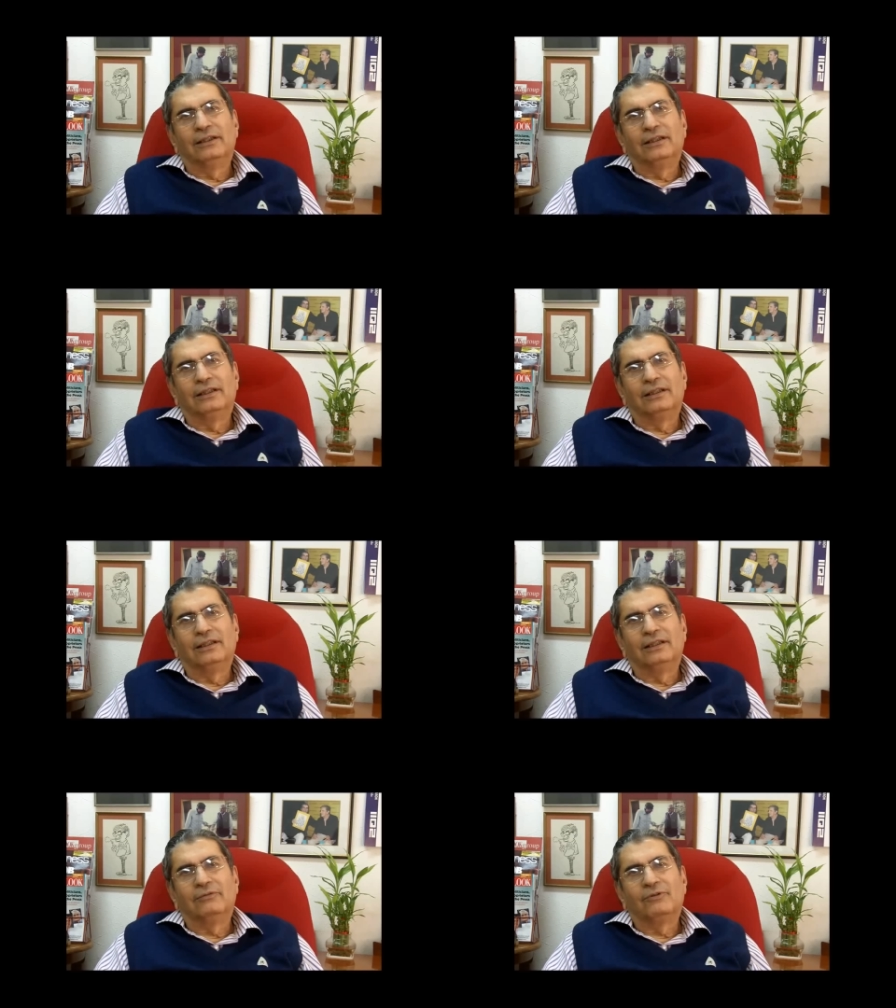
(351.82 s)

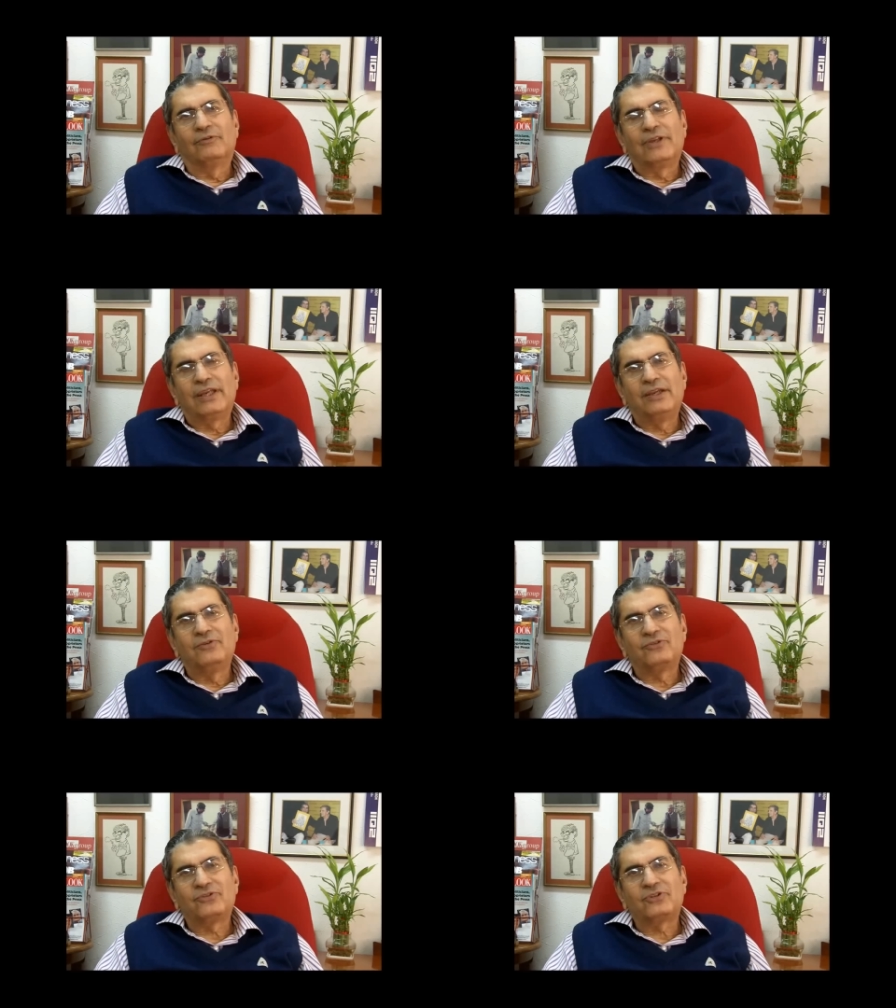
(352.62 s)
uh, were very
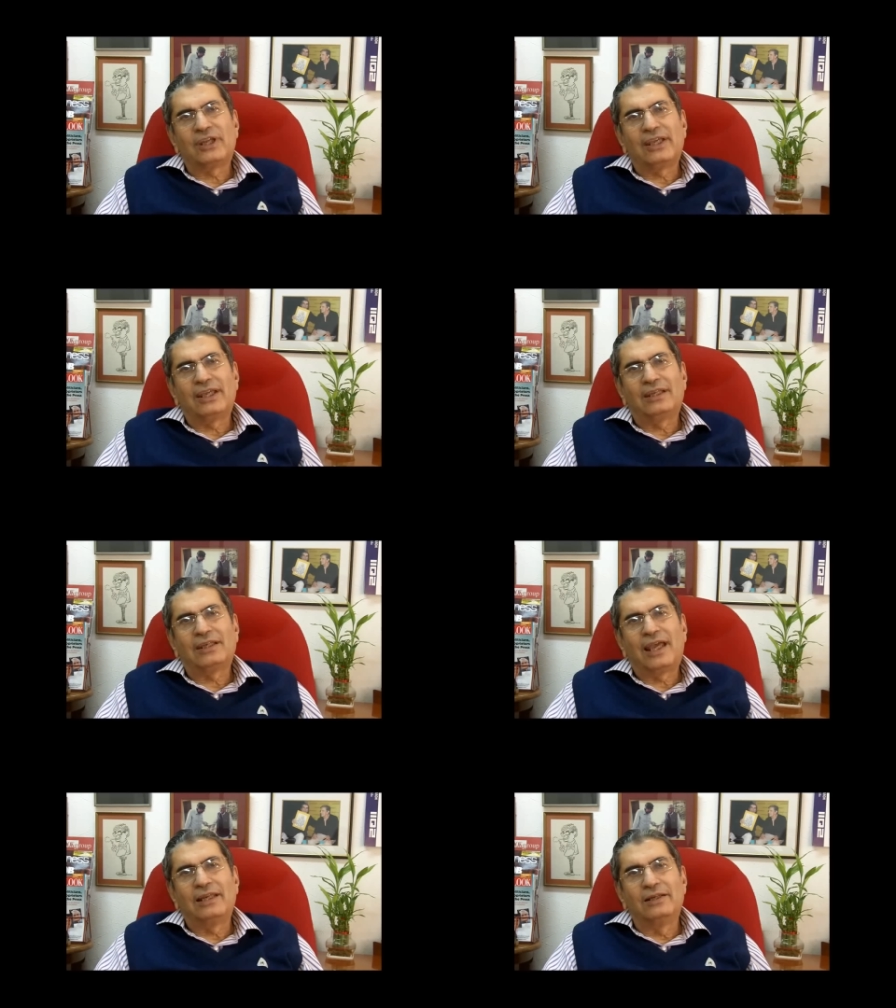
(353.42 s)
interesting
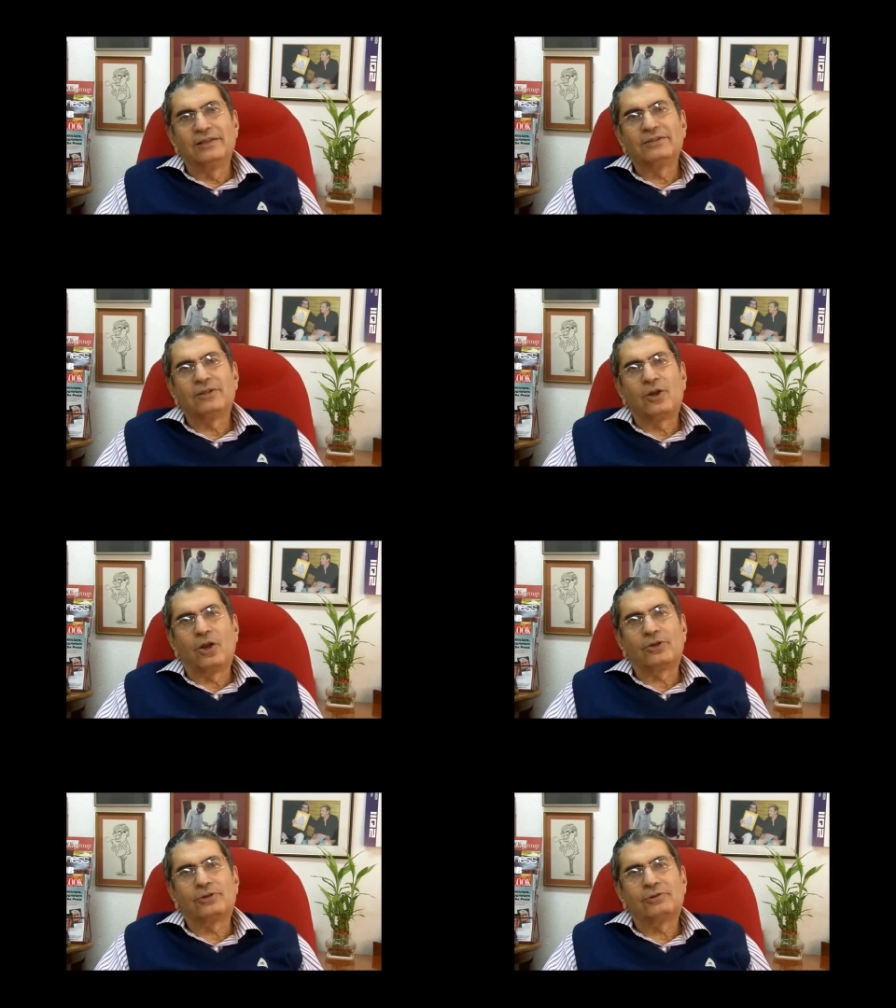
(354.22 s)
and I learnt a
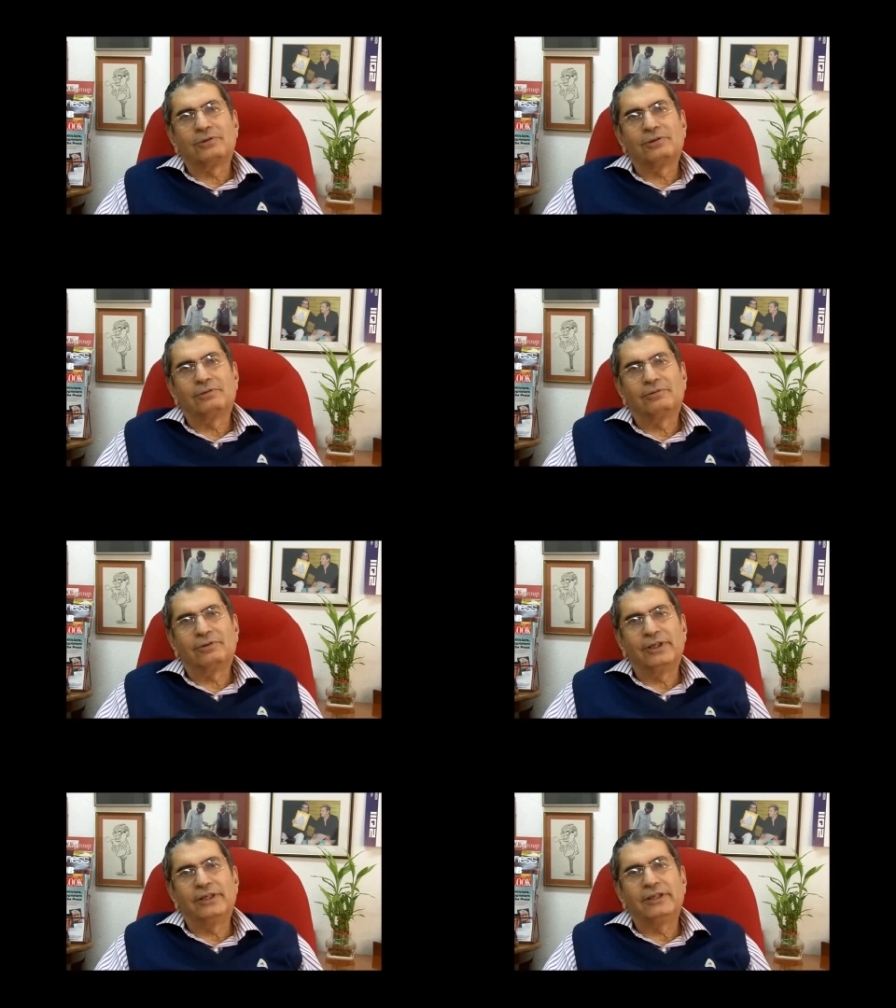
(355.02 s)
lot
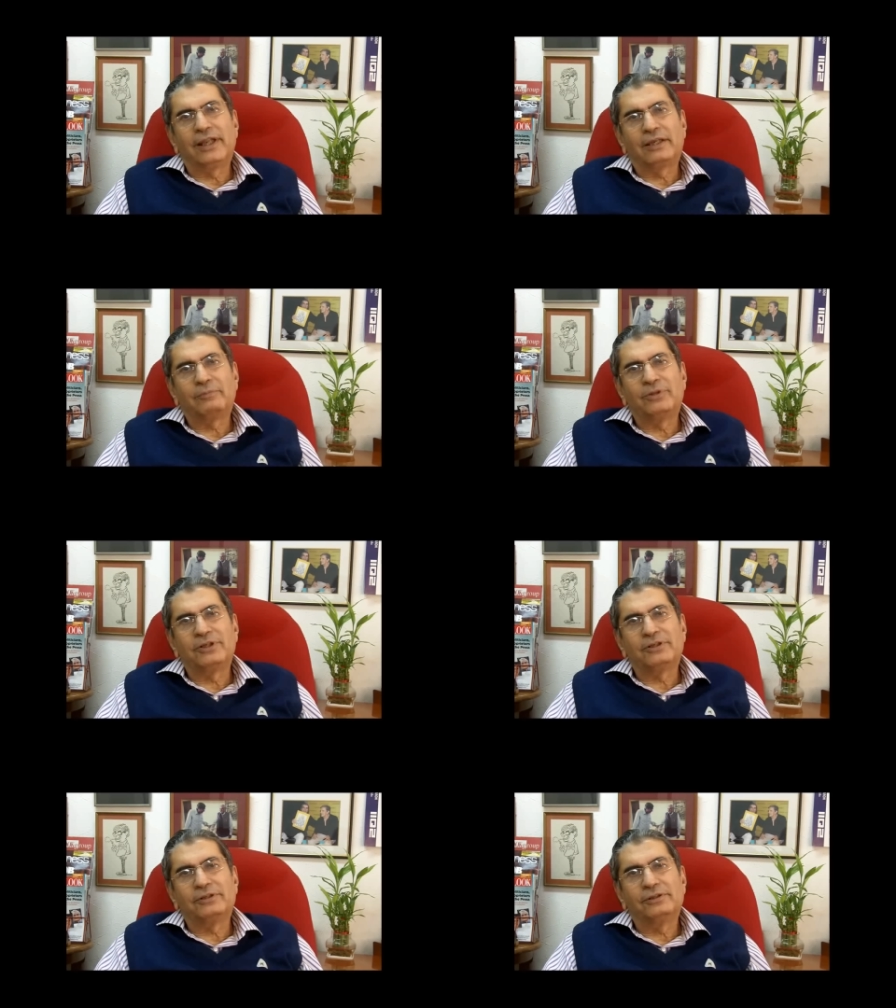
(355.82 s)
in that
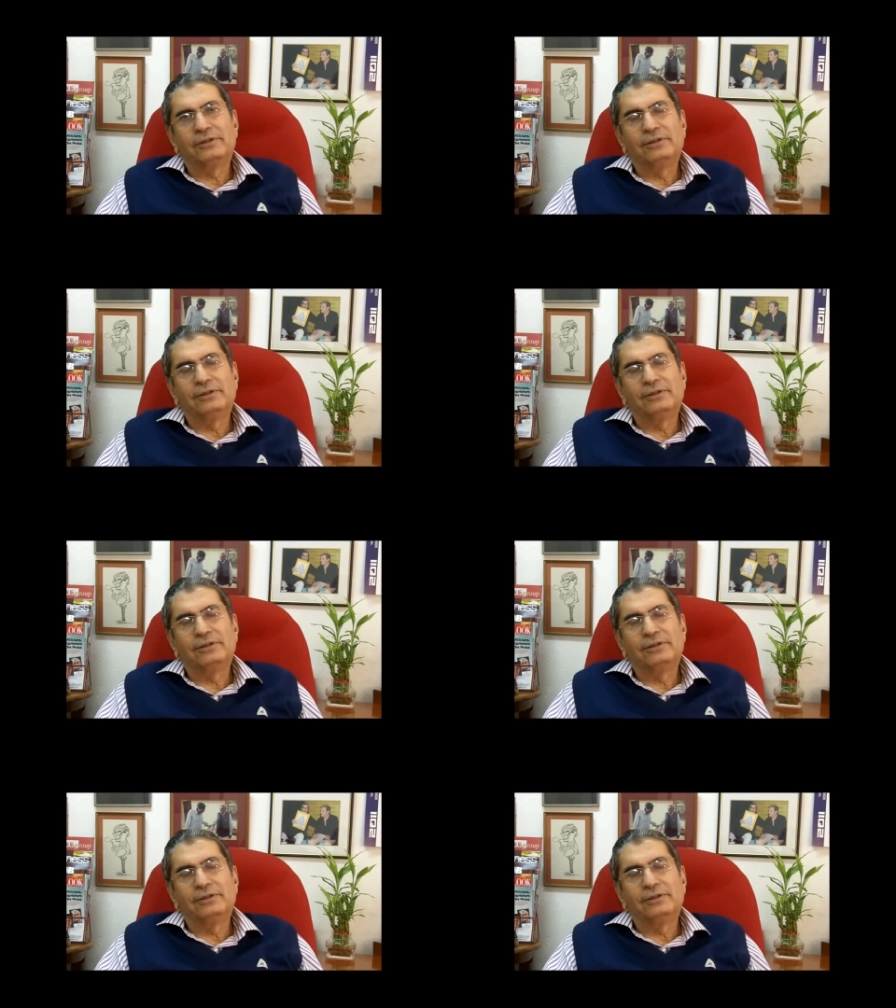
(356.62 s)
period.